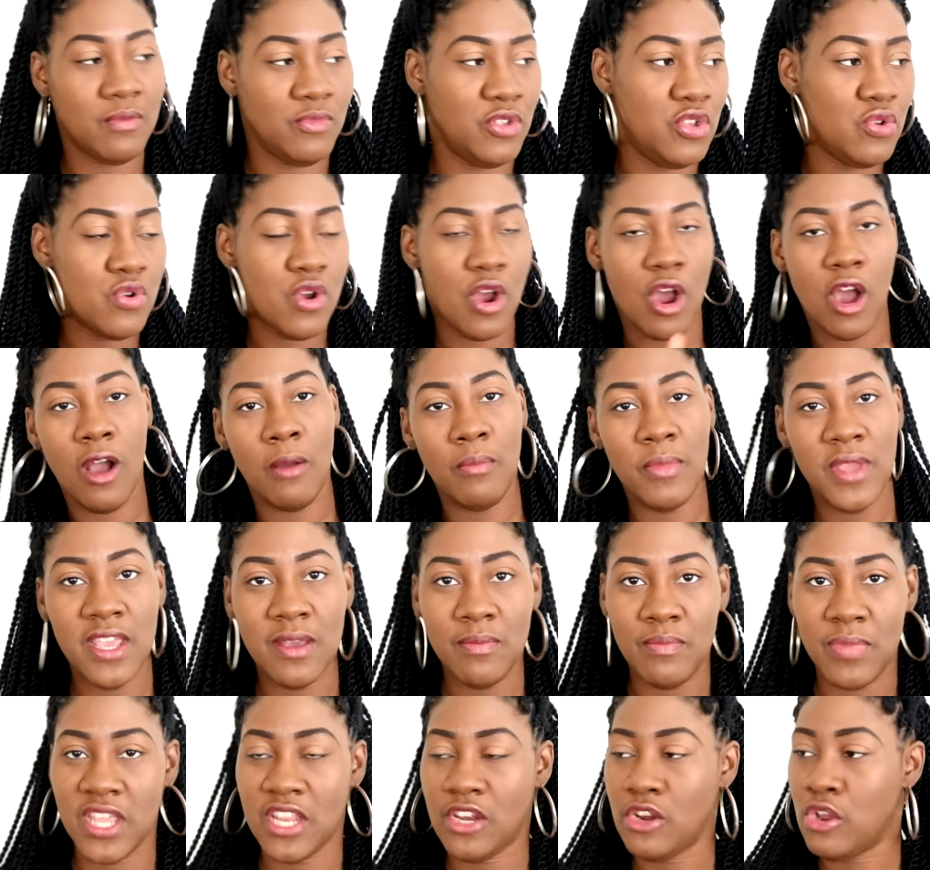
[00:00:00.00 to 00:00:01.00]
You called me a
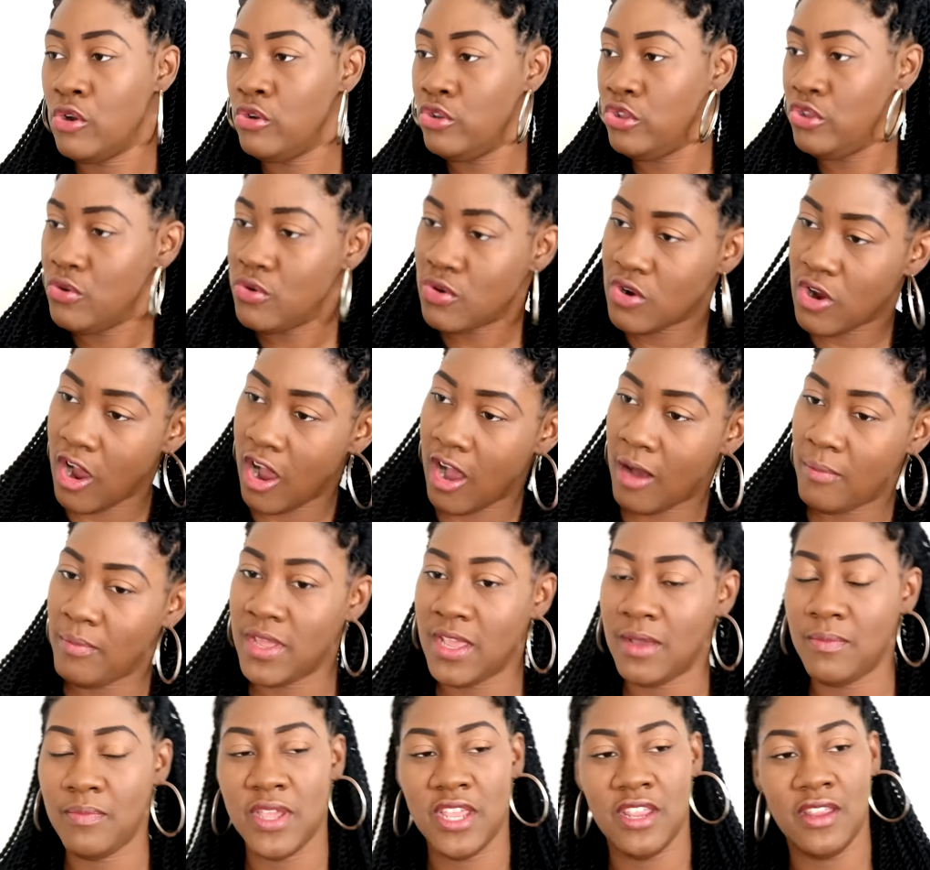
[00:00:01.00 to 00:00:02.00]
B. No, you called me a
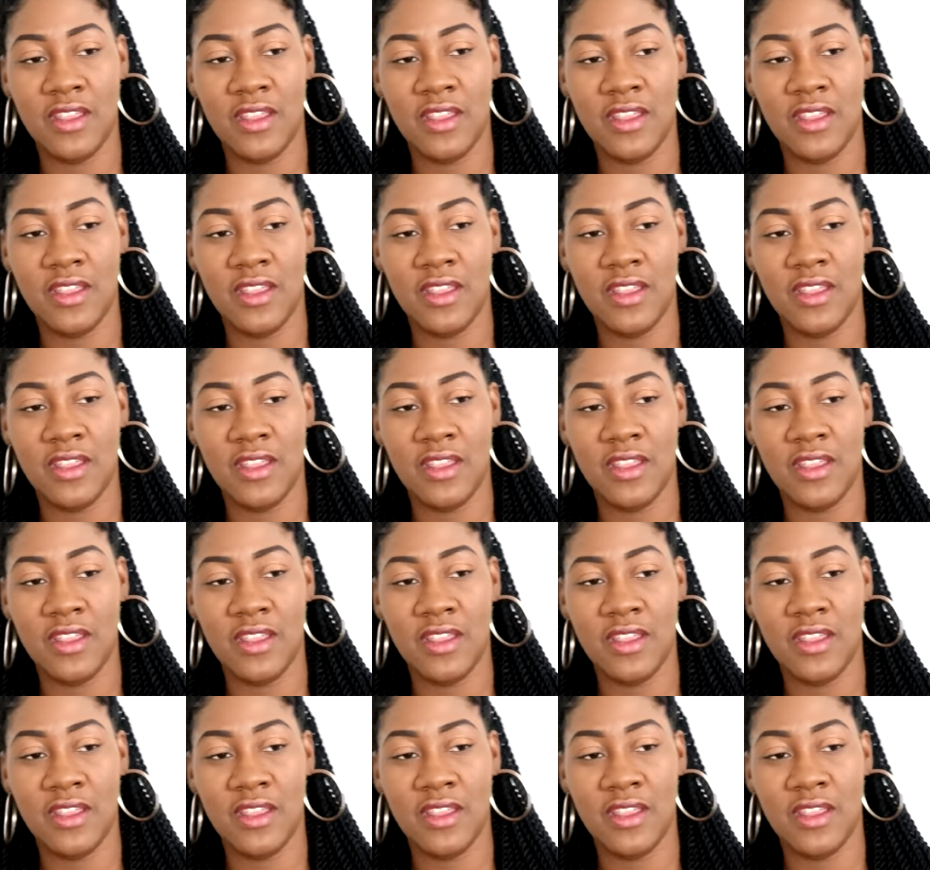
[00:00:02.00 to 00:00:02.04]
B.